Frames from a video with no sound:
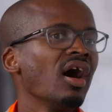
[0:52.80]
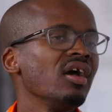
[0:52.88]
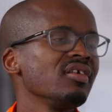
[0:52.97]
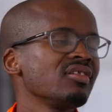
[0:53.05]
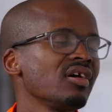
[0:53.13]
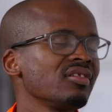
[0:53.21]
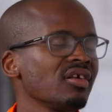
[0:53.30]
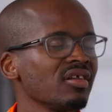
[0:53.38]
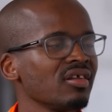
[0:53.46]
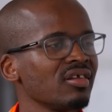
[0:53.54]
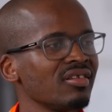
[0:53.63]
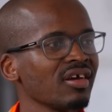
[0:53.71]
I started
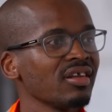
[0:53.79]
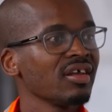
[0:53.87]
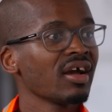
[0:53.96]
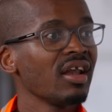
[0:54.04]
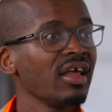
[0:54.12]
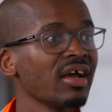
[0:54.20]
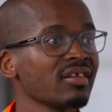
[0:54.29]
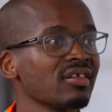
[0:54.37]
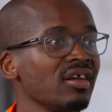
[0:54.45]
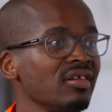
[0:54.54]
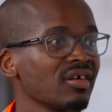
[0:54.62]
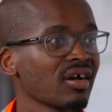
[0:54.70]
at the Technical
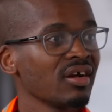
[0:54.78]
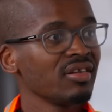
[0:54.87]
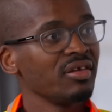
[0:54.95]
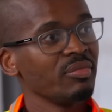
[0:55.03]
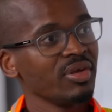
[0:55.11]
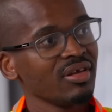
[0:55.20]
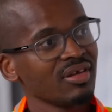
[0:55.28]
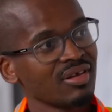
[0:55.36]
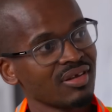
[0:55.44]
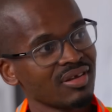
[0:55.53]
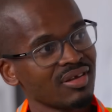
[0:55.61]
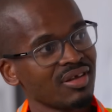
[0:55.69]
Excellence Academy,
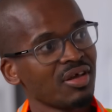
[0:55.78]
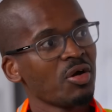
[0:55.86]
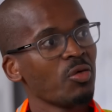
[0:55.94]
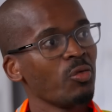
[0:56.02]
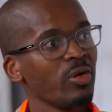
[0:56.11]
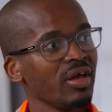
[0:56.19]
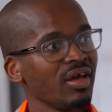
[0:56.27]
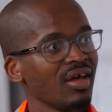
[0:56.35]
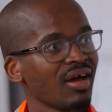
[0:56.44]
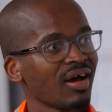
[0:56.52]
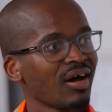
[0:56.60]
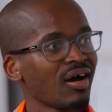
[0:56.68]

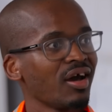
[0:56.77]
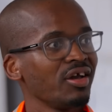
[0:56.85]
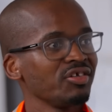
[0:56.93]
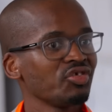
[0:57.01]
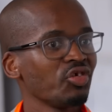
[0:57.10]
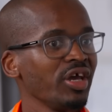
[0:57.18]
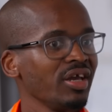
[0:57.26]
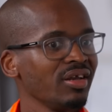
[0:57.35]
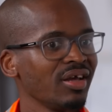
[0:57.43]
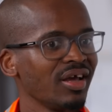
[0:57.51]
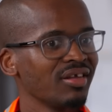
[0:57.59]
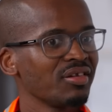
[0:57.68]
where I
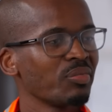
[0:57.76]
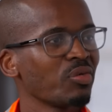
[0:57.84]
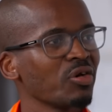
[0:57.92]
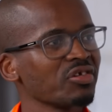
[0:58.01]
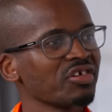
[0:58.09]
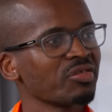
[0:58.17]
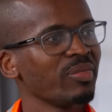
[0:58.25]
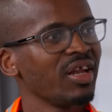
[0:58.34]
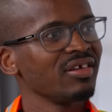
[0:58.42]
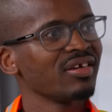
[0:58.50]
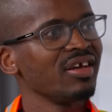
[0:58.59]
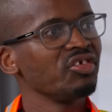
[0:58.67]
trained as a project
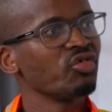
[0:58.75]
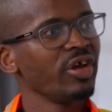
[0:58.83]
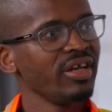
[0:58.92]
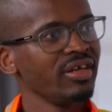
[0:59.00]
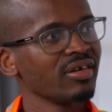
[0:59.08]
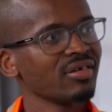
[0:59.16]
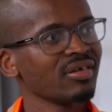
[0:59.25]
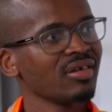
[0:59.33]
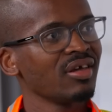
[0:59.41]
manager in training.